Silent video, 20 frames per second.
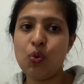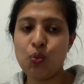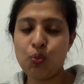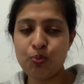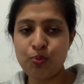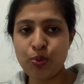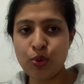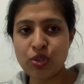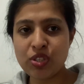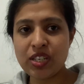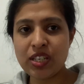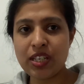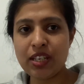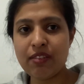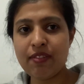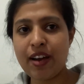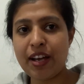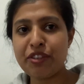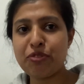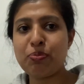positive
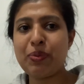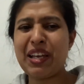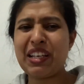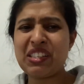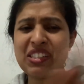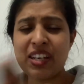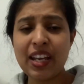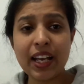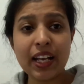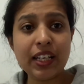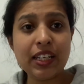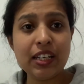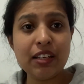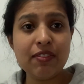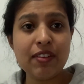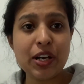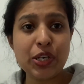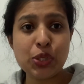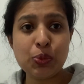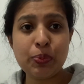aspects, negative
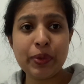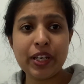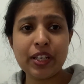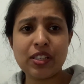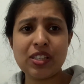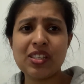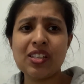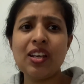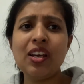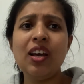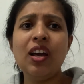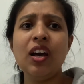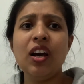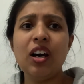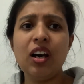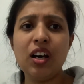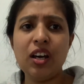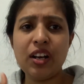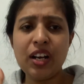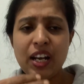aspects,
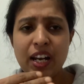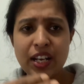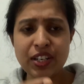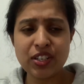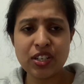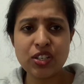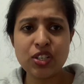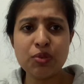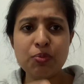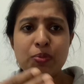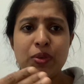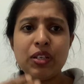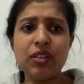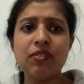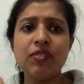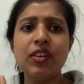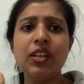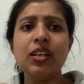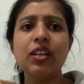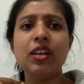relationship
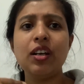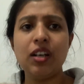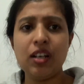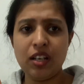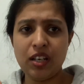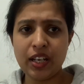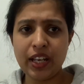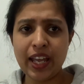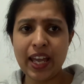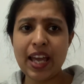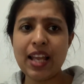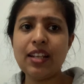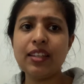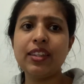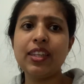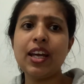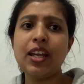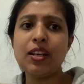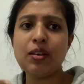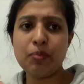between health
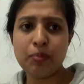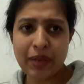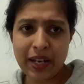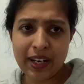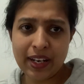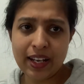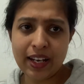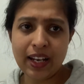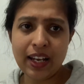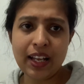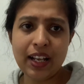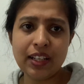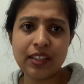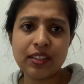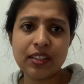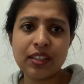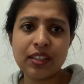and mental health.